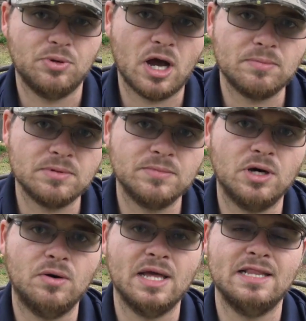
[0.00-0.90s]
problem
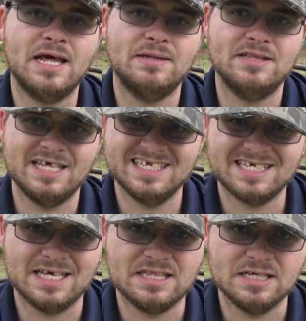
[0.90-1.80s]
though in that things
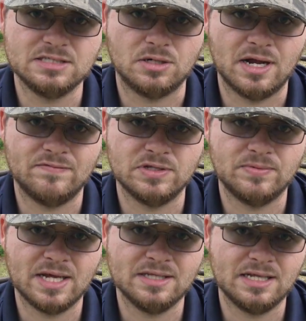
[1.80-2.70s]
like this are heavily
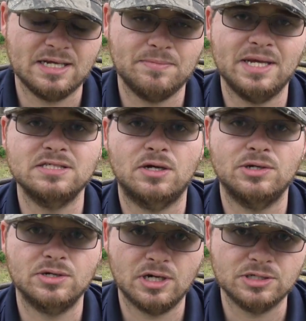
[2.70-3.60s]
regulated based on
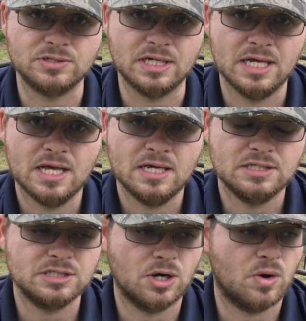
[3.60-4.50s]
your country.
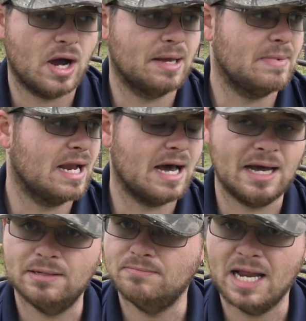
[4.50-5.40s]
So I may not,
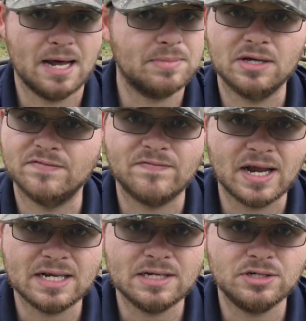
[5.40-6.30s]
I may not be able to
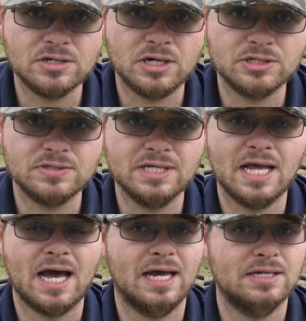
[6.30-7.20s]
find it in your country.
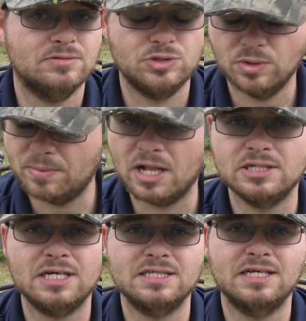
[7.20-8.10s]
I do
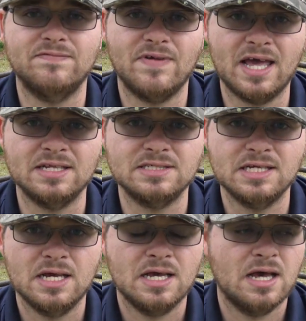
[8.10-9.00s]
apologize in advance.
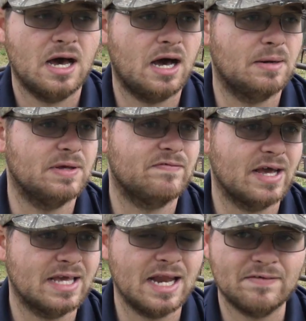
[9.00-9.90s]
Um, if
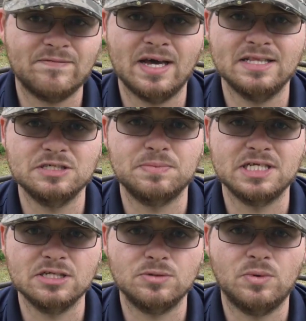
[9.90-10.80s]
I cannot find this
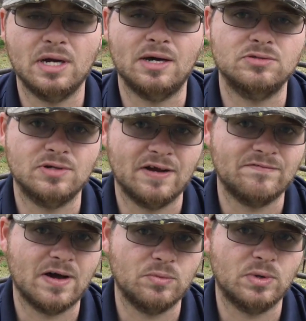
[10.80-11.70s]
particular one, I'll try to
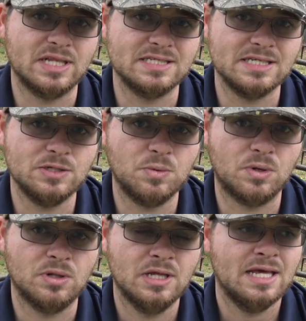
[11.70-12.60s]
find one that's
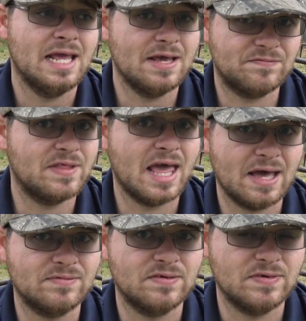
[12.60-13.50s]
equal if they
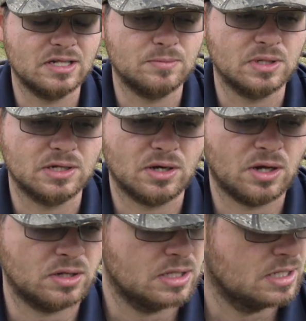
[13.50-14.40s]
have it available at
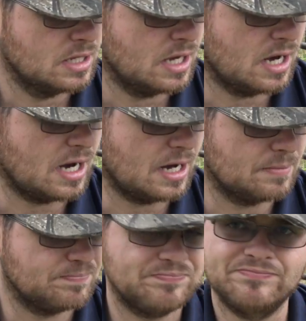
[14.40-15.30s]
all.
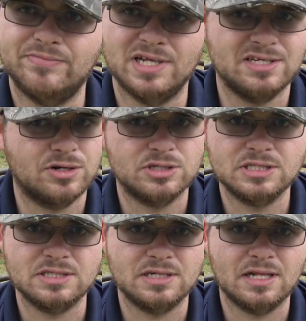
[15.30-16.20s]
Um, but you know,
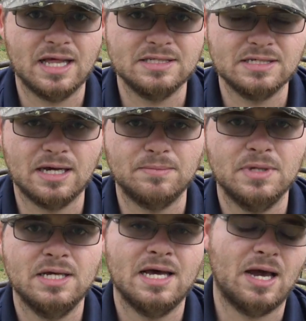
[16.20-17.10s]
just a little heads up,
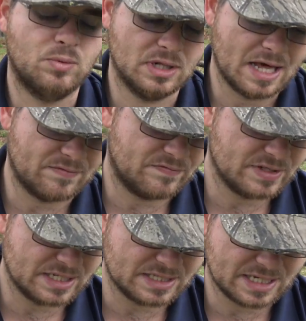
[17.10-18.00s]
I will have
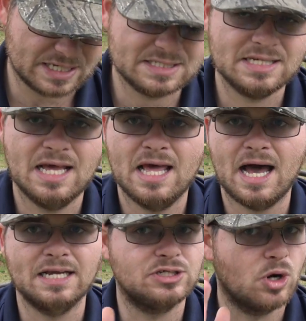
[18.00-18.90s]
affiliate links.
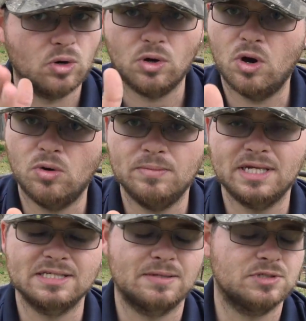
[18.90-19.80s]
I don't know
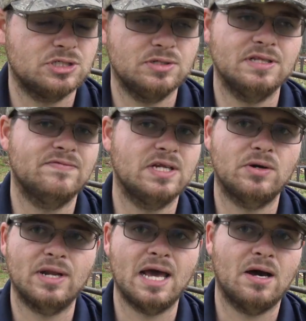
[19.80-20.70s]
because I'm just shooting the
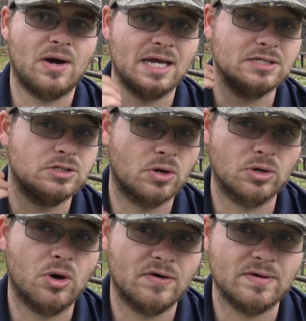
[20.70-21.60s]
video now. I don't
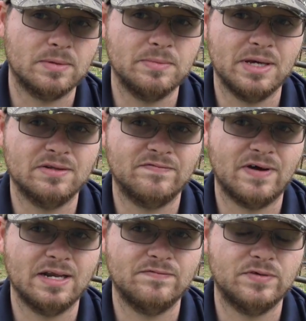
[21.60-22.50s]
know if I'm going to be able to
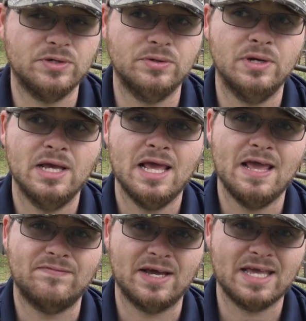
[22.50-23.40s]
find it for you.
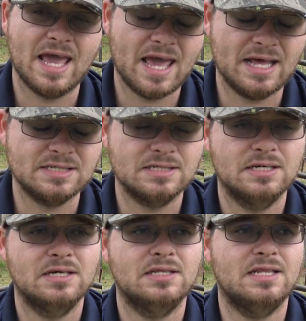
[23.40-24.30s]
If I can't,
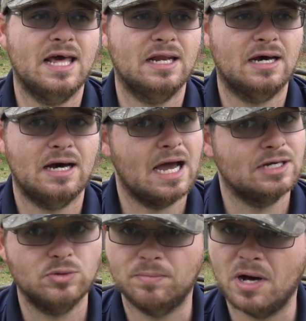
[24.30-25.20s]
then uh, I
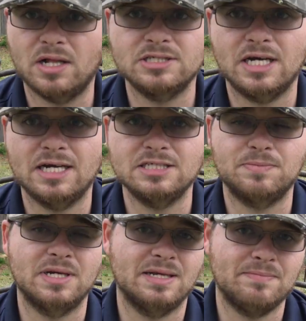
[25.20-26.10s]
do apologize,
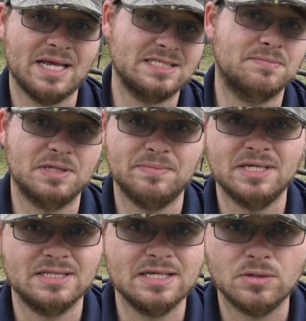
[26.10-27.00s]
but it may simply be
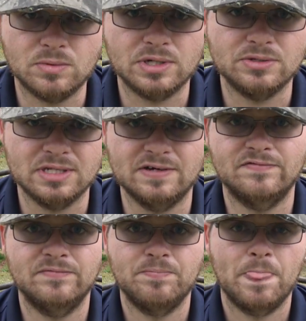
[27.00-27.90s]
illegal where you live.
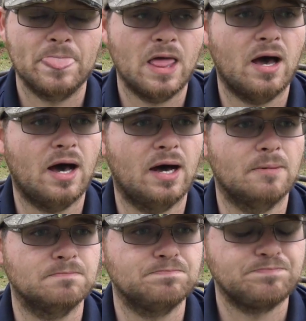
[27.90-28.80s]

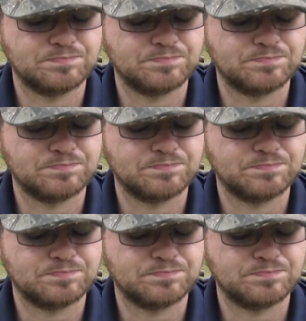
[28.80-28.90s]
Um,